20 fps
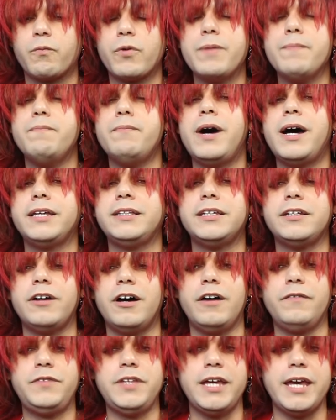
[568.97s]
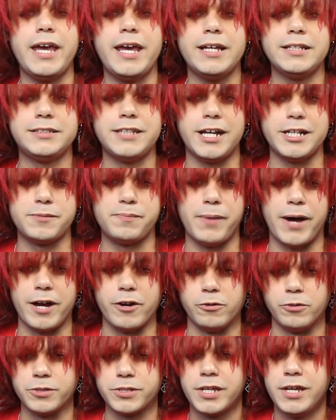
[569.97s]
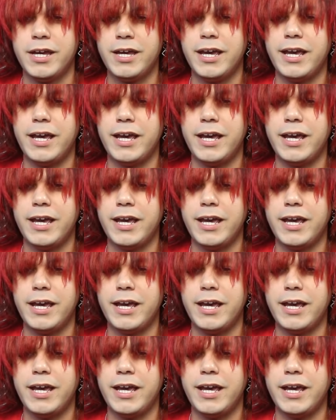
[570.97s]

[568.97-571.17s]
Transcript: reminded of the anti-spirals